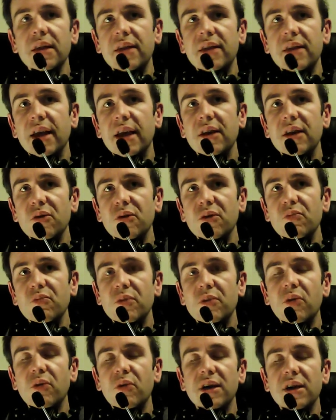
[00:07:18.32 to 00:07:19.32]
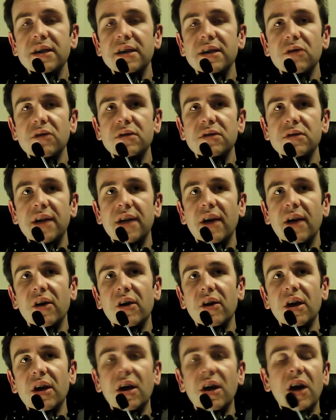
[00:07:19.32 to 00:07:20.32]
then the price goes down,
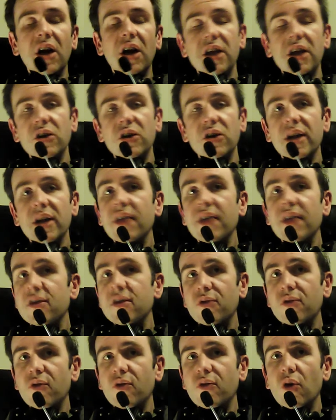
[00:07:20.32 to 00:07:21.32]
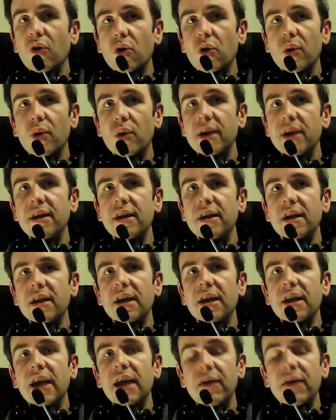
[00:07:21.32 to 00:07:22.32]
and you'll get this for £4
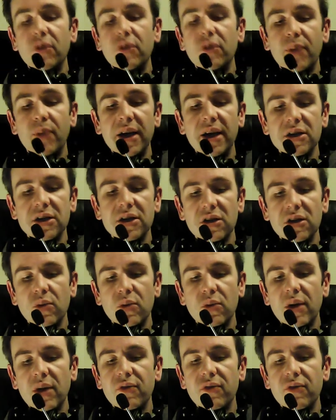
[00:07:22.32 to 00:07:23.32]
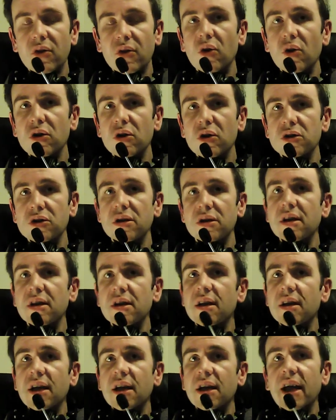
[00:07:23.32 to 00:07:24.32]
if you're patient and wait for an auction.
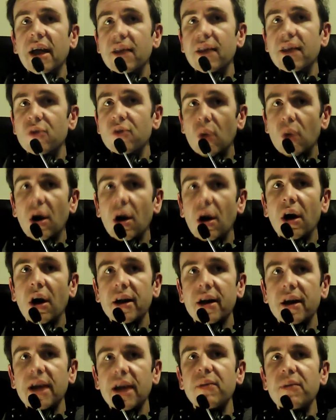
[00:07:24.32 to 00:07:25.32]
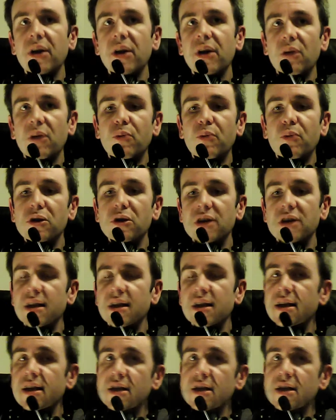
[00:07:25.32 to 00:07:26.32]
And if you are gaming on a budget,
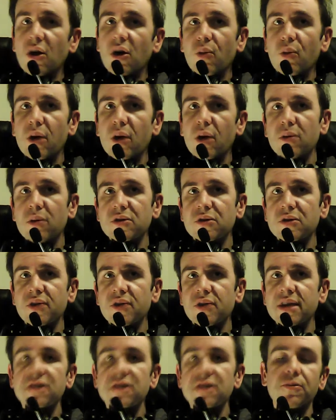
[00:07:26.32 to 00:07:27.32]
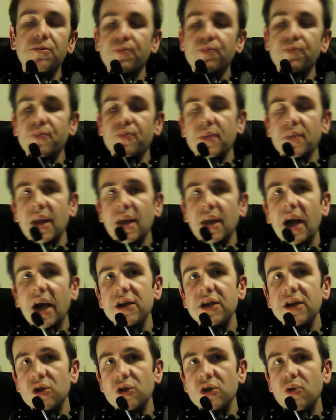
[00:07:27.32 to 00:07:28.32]
and that's the whole purpose of this, I
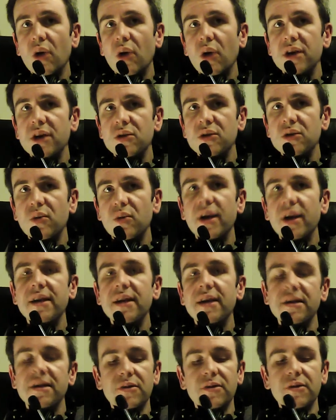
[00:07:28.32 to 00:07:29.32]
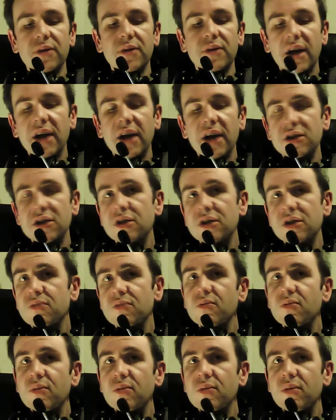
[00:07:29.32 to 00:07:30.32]
should wait. I should,
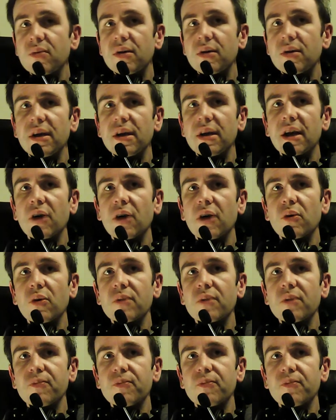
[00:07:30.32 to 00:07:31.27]
you know,